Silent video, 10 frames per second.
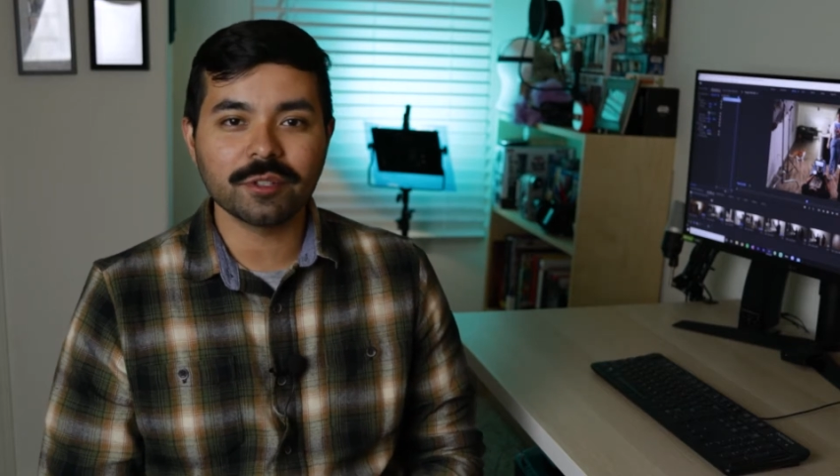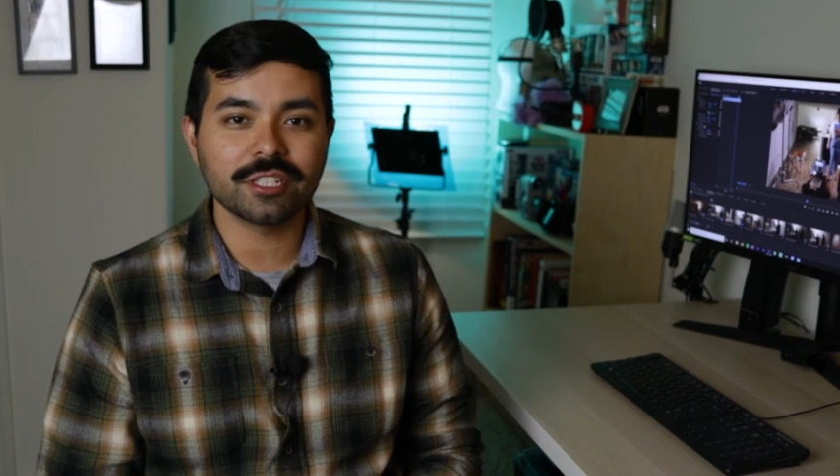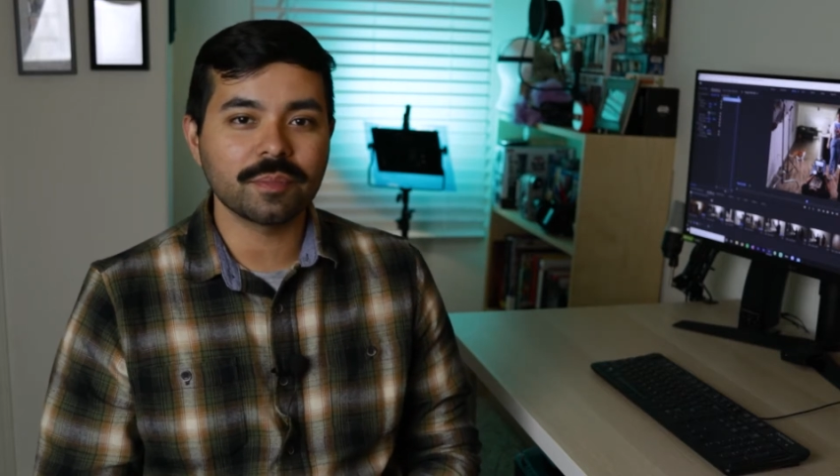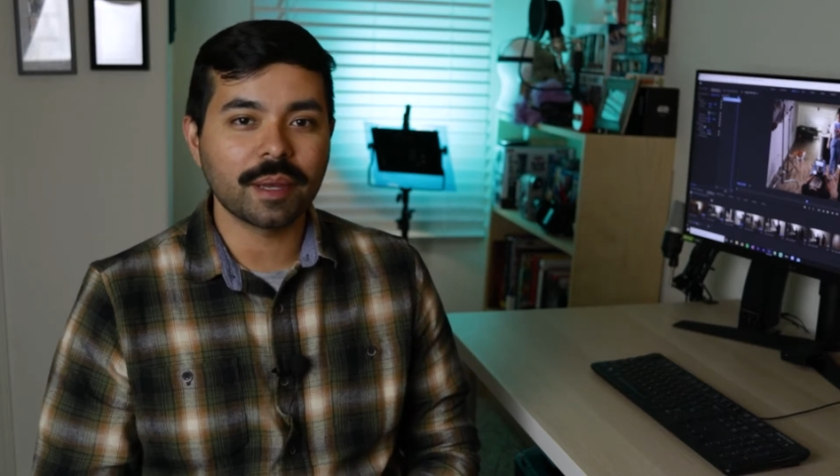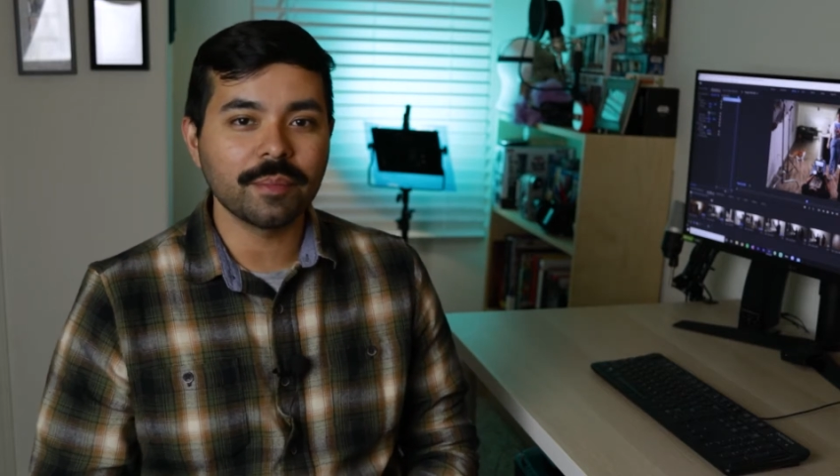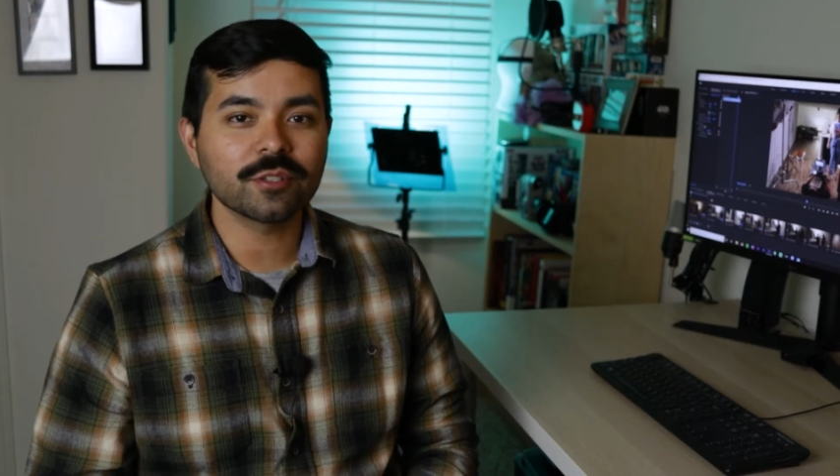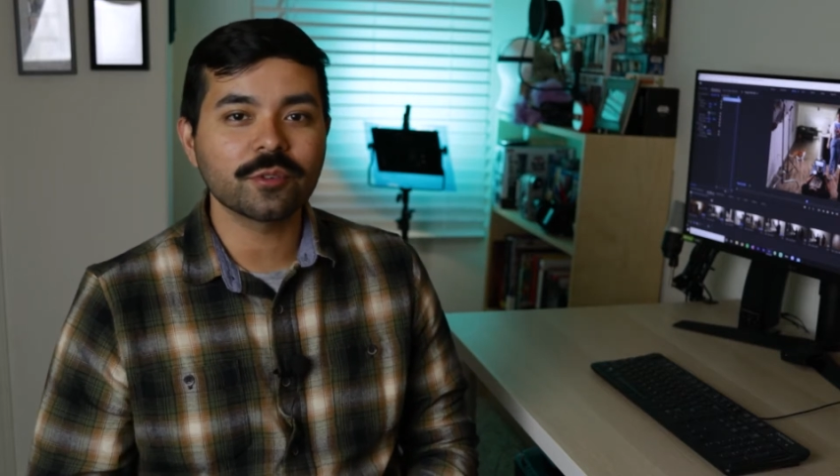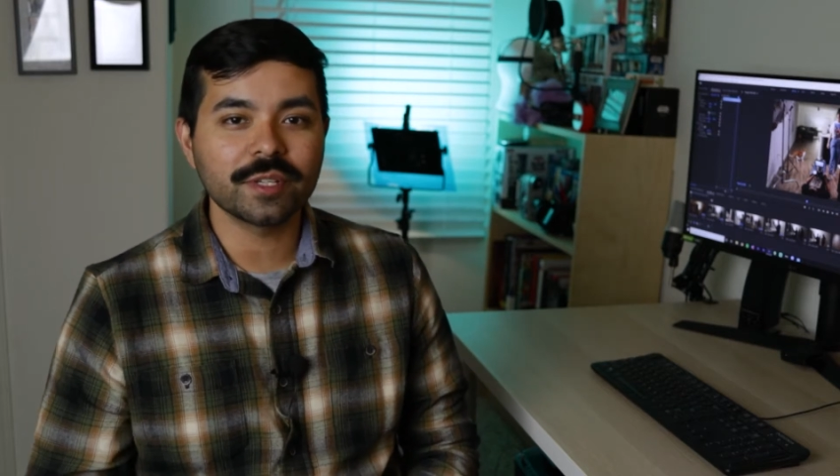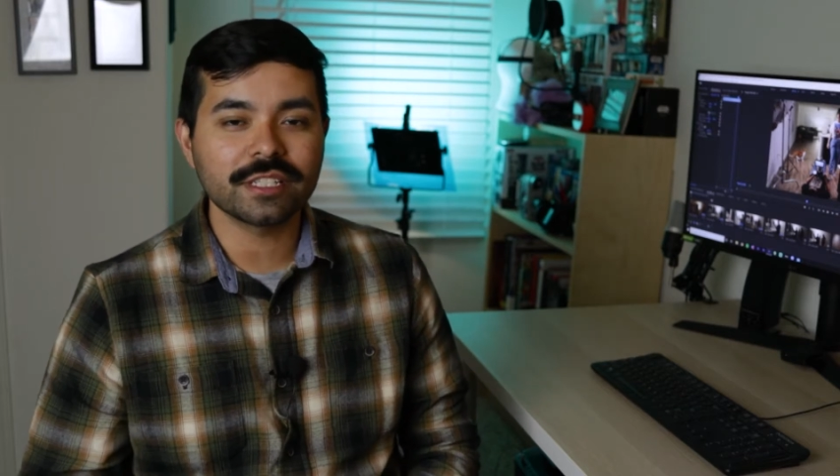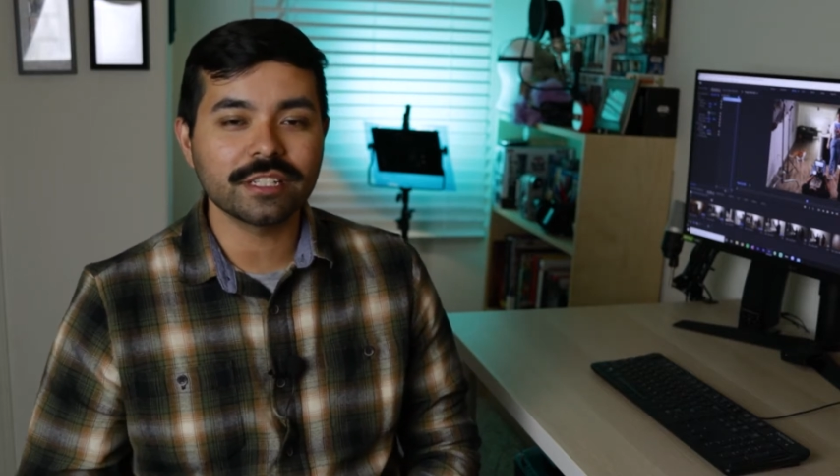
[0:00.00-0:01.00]
which is my
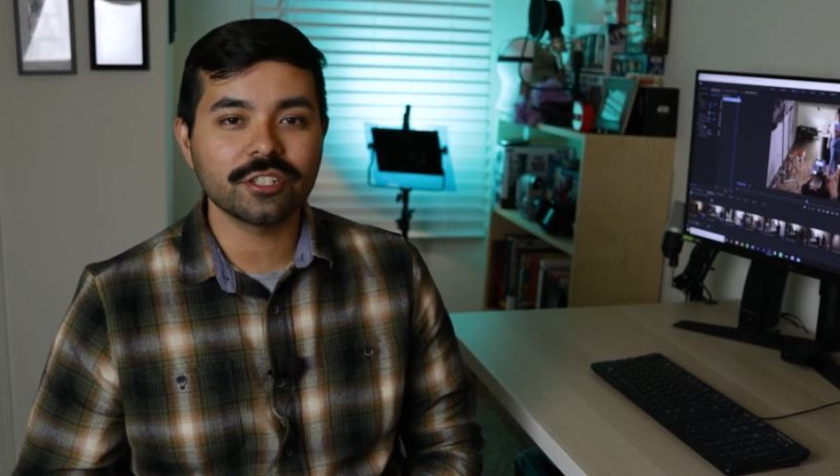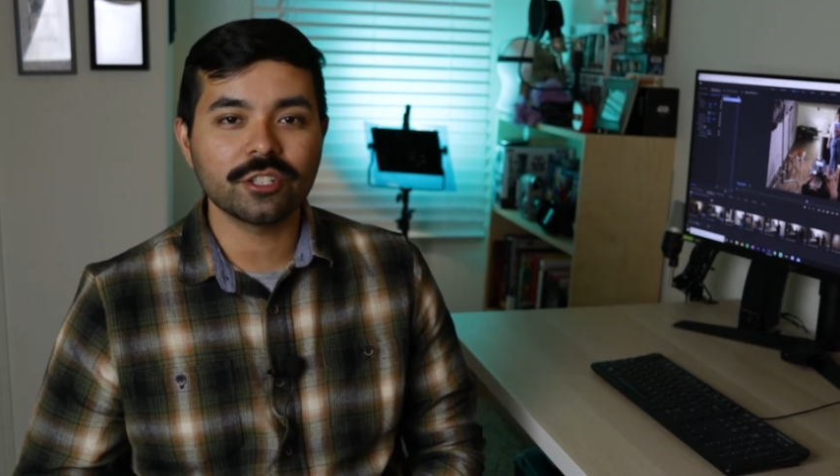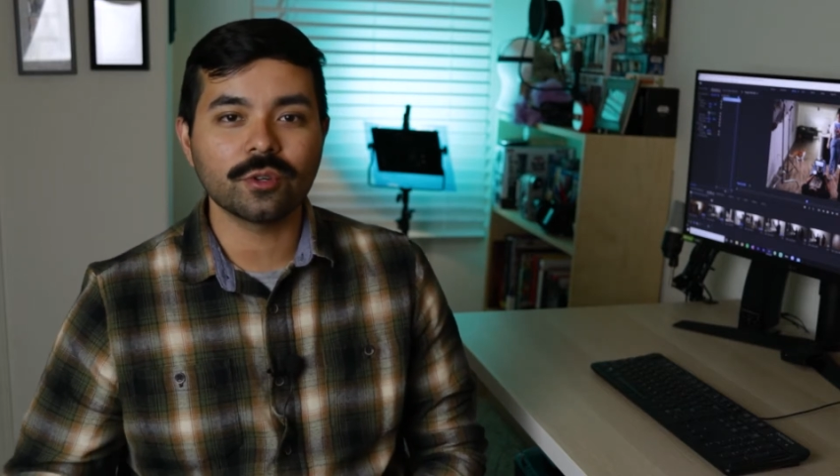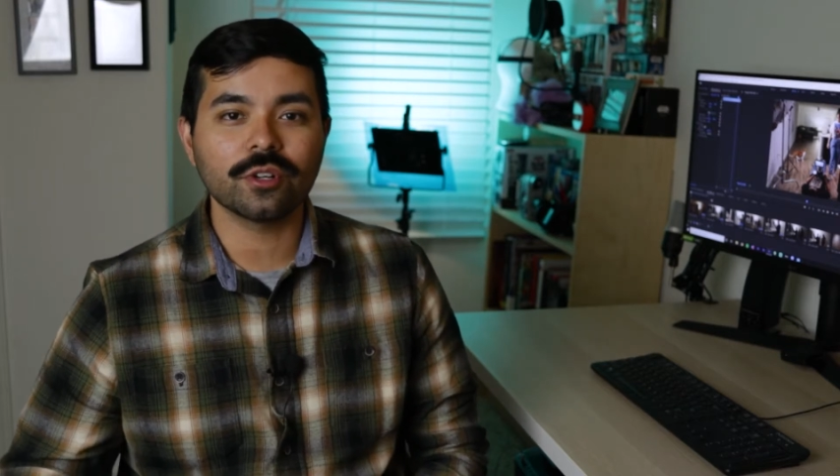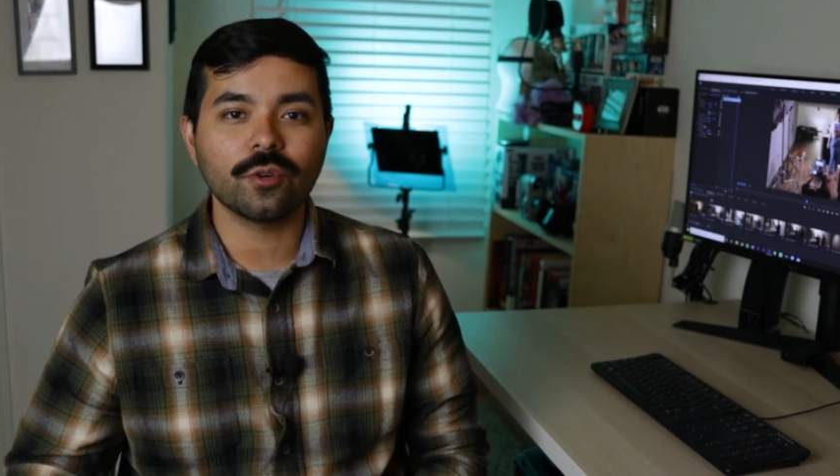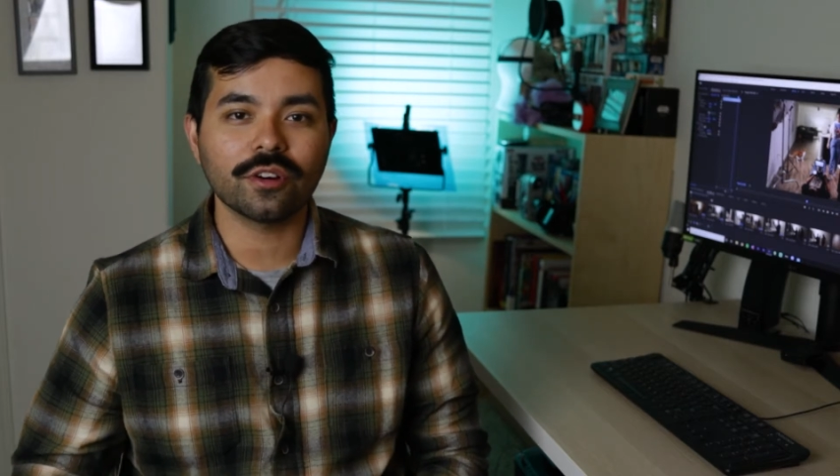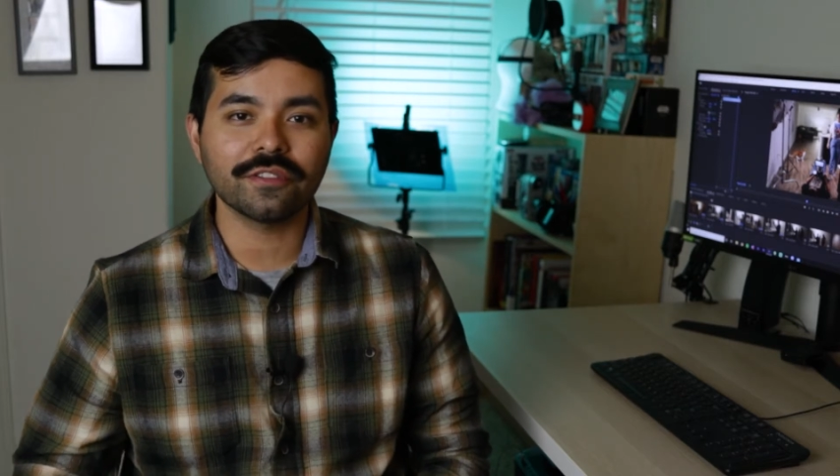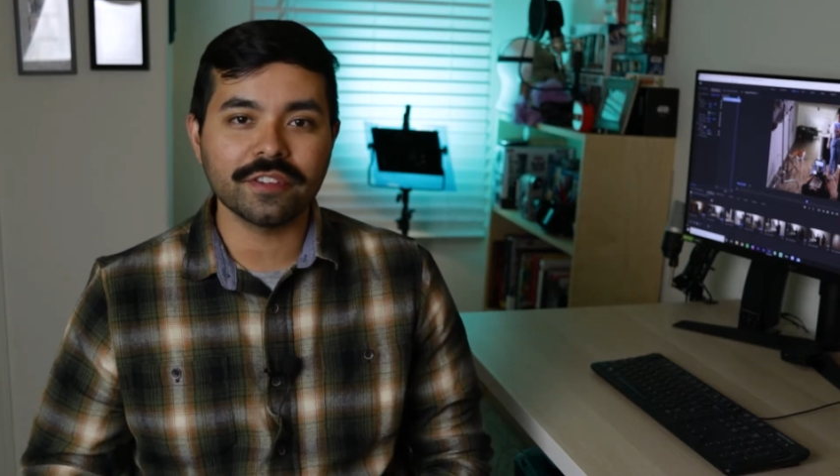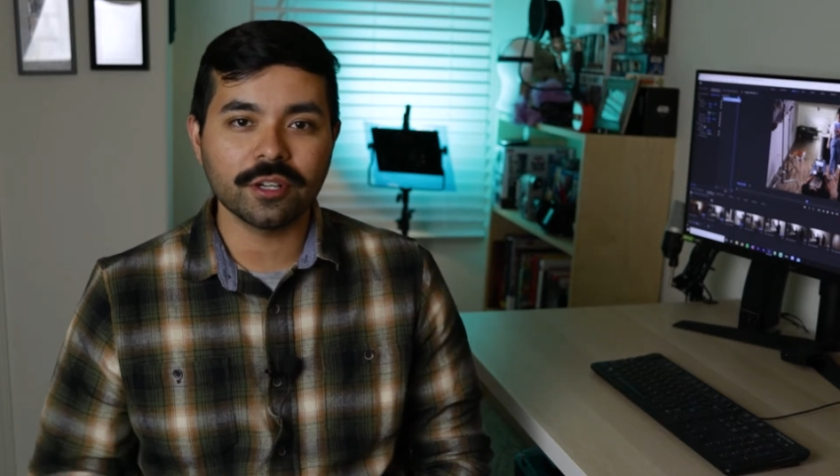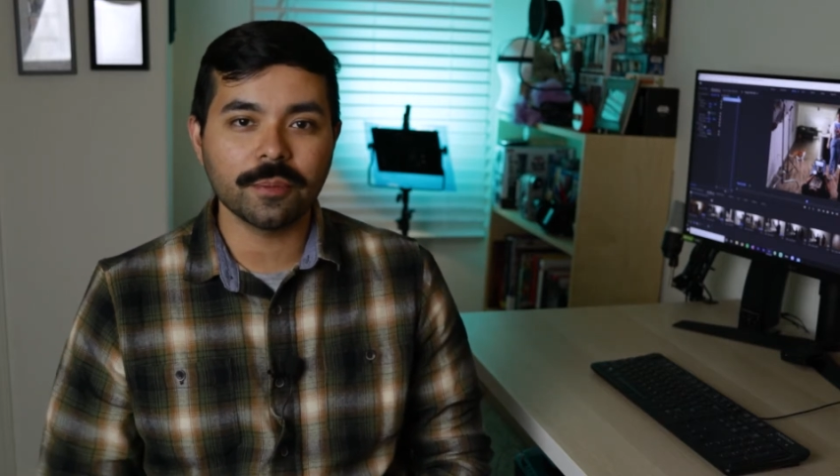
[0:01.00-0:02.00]
most recent short
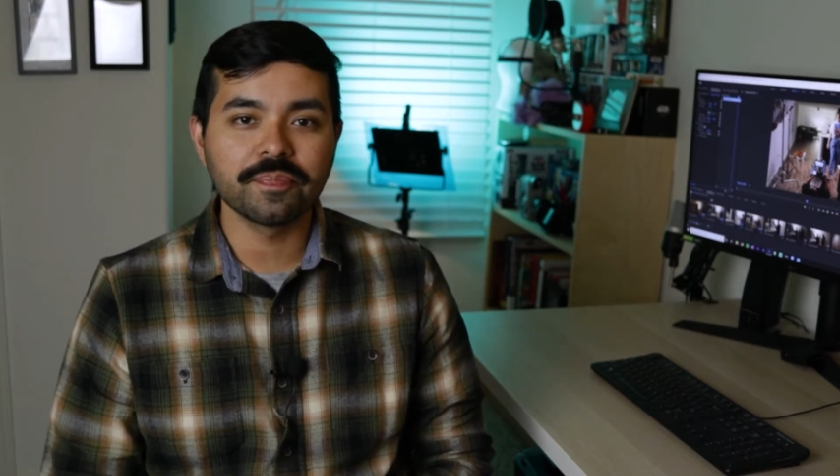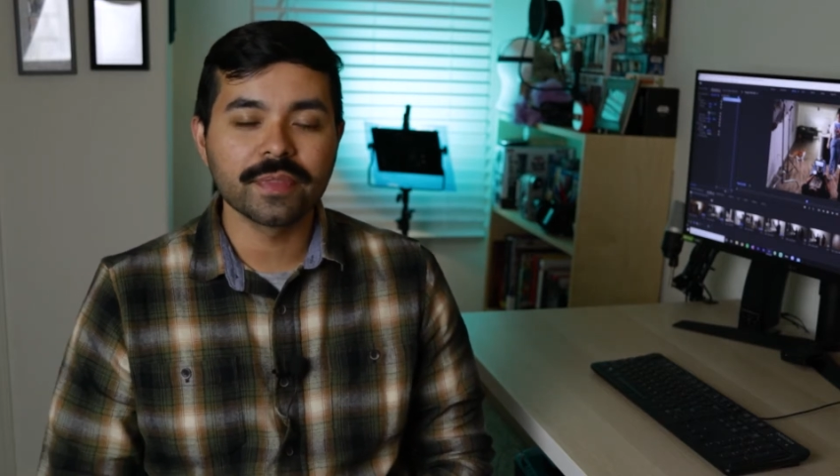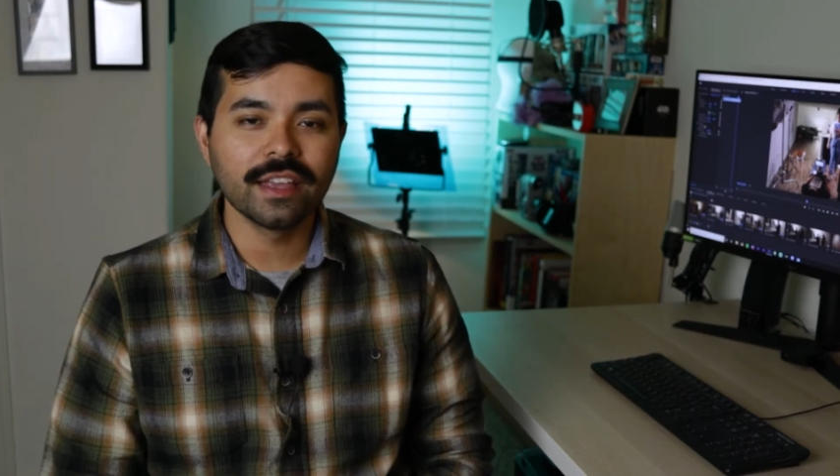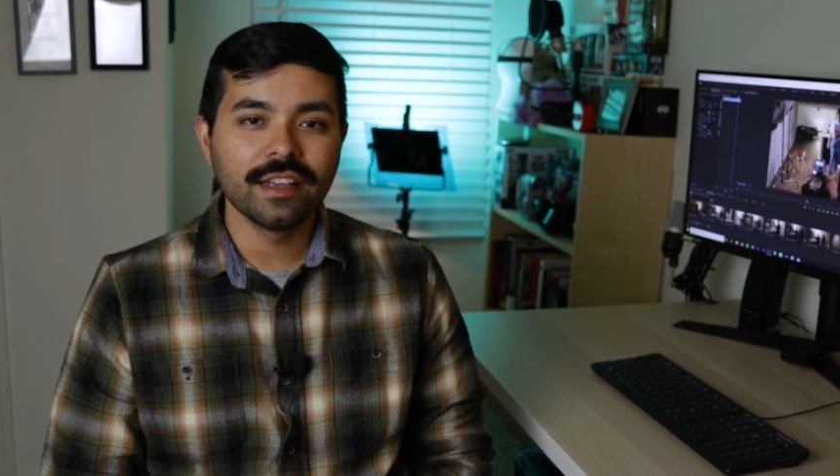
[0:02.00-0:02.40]
horror film.